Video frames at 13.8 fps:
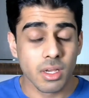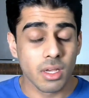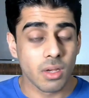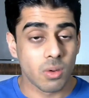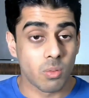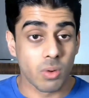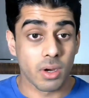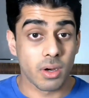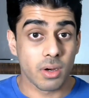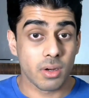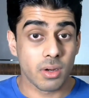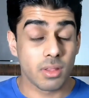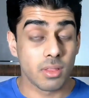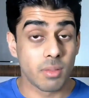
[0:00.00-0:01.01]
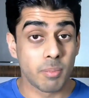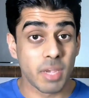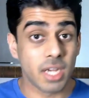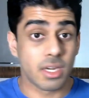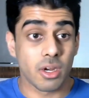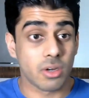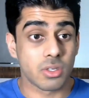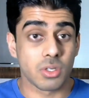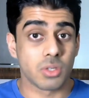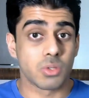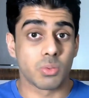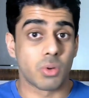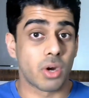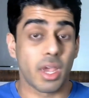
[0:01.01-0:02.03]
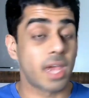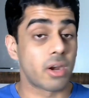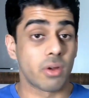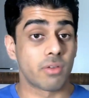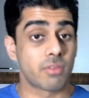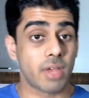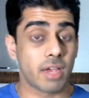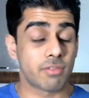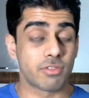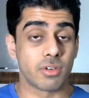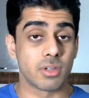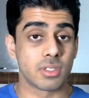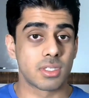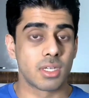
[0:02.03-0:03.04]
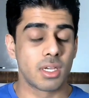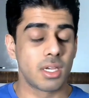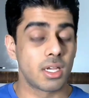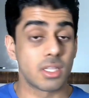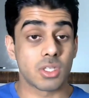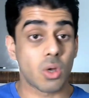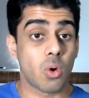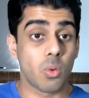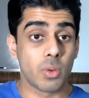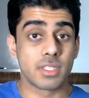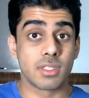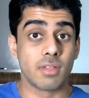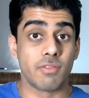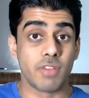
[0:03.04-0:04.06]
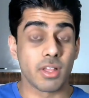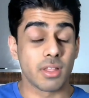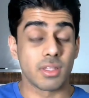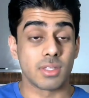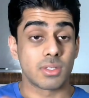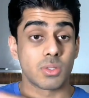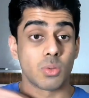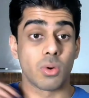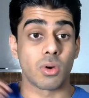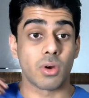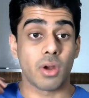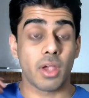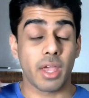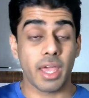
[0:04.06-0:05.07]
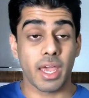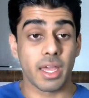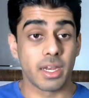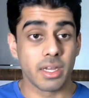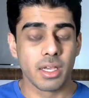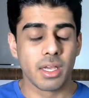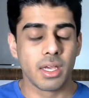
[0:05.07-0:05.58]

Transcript: where the main characters were ahead on at first. It's always the villains who are ahead.